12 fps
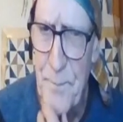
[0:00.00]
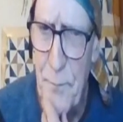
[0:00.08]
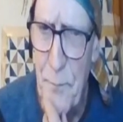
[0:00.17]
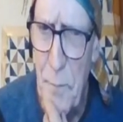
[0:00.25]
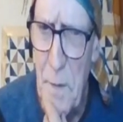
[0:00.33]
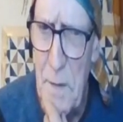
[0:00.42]

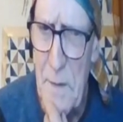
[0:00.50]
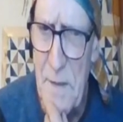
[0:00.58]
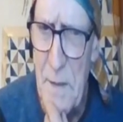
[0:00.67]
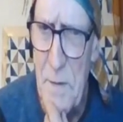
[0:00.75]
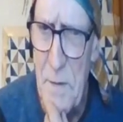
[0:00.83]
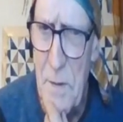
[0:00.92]

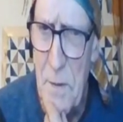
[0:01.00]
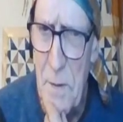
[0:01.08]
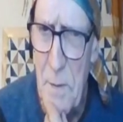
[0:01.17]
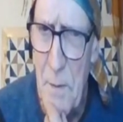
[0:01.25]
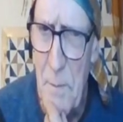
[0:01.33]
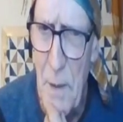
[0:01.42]
since
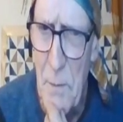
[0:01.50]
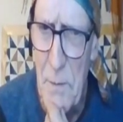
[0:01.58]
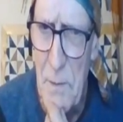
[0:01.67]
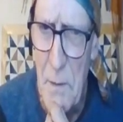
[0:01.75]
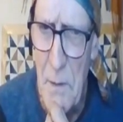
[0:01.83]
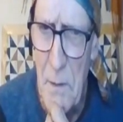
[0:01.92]
about
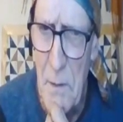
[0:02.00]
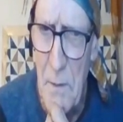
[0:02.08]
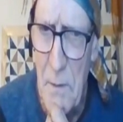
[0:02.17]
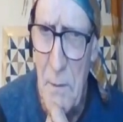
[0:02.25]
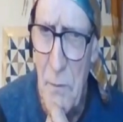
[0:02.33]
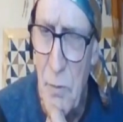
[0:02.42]

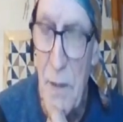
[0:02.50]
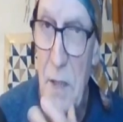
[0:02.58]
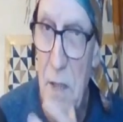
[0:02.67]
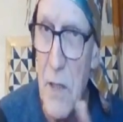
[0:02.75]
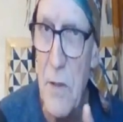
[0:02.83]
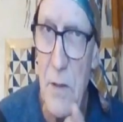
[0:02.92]
20
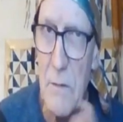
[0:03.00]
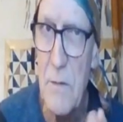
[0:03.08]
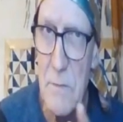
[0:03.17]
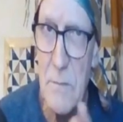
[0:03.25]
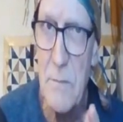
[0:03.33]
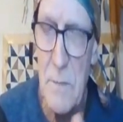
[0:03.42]
years,
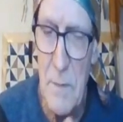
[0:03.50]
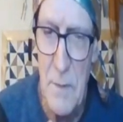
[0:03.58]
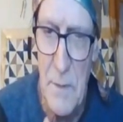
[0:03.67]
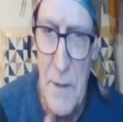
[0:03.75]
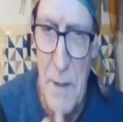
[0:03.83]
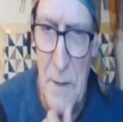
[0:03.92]

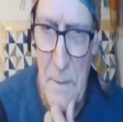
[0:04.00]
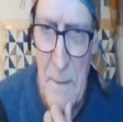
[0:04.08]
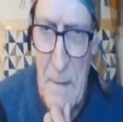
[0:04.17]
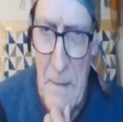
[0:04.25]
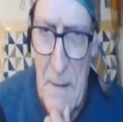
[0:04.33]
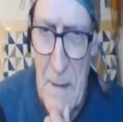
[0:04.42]
okay?
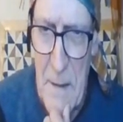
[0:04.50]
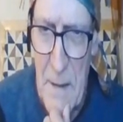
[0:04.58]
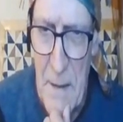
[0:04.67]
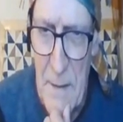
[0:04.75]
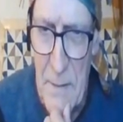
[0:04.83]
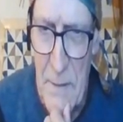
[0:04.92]

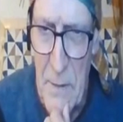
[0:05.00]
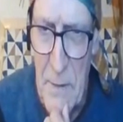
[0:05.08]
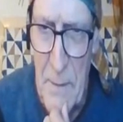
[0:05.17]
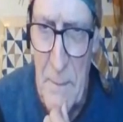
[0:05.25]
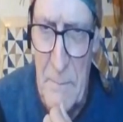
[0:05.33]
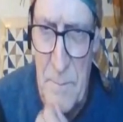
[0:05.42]
And
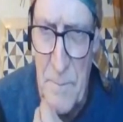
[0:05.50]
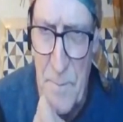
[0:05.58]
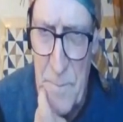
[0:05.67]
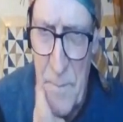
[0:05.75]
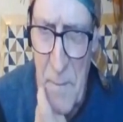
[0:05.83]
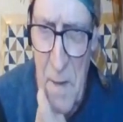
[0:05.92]

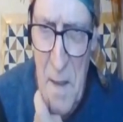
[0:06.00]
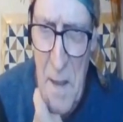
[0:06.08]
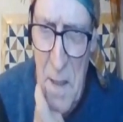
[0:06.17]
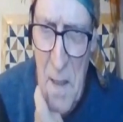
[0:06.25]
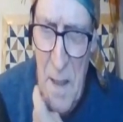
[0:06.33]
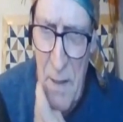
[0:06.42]

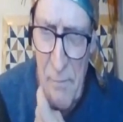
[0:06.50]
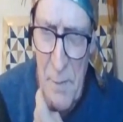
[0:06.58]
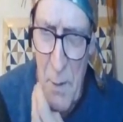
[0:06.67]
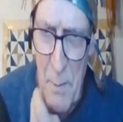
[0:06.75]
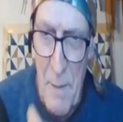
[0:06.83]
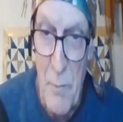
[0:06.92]
I've been a
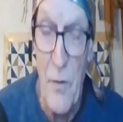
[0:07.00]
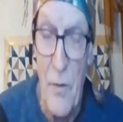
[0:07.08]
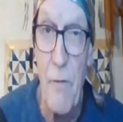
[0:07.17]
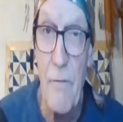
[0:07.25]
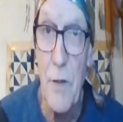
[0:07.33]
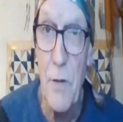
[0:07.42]
member of
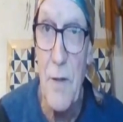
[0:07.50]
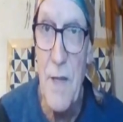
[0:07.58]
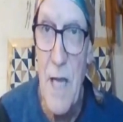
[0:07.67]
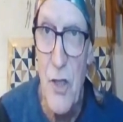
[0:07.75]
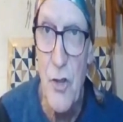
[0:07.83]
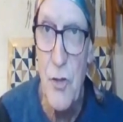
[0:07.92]
the
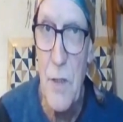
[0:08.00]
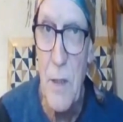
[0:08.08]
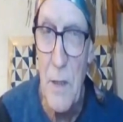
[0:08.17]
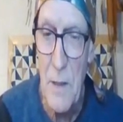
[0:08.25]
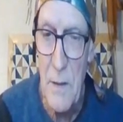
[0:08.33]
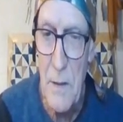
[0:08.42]
national
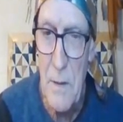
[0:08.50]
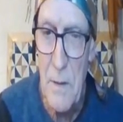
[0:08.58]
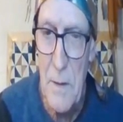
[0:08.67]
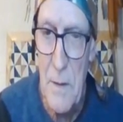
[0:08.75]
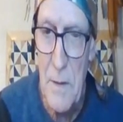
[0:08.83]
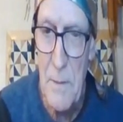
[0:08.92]

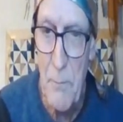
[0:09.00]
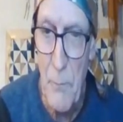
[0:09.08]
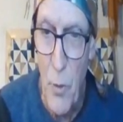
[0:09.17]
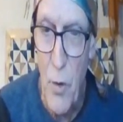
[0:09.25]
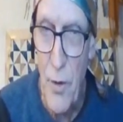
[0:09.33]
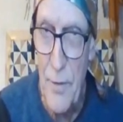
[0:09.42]

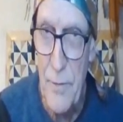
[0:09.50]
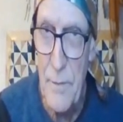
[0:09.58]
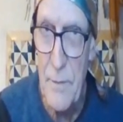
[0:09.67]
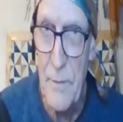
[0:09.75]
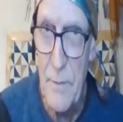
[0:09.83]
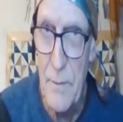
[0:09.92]
board
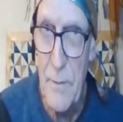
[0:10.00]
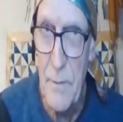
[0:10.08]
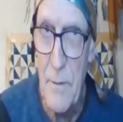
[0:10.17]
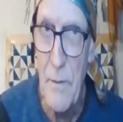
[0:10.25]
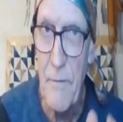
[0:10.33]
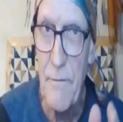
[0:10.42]

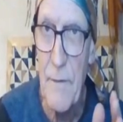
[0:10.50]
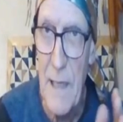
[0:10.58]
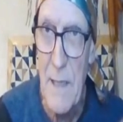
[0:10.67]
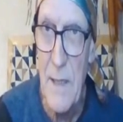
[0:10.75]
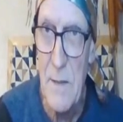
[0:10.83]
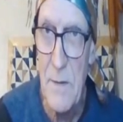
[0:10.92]
of
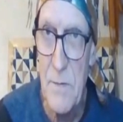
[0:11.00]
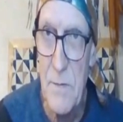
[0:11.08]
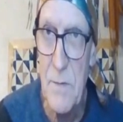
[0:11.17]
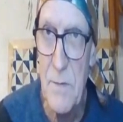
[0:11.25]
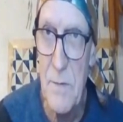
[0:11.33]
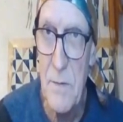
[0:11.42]

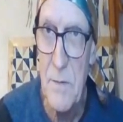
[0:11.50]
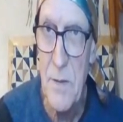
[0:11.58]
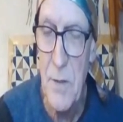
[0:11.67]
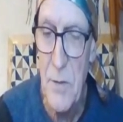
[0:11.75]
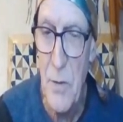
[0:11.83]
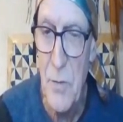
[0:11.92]
l'Alliance
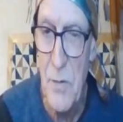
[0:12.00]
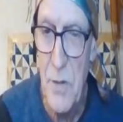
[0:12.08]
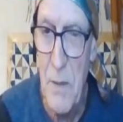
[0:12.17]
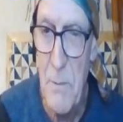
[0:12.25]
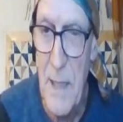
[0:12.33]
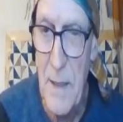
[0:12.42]
Autochtone du Québec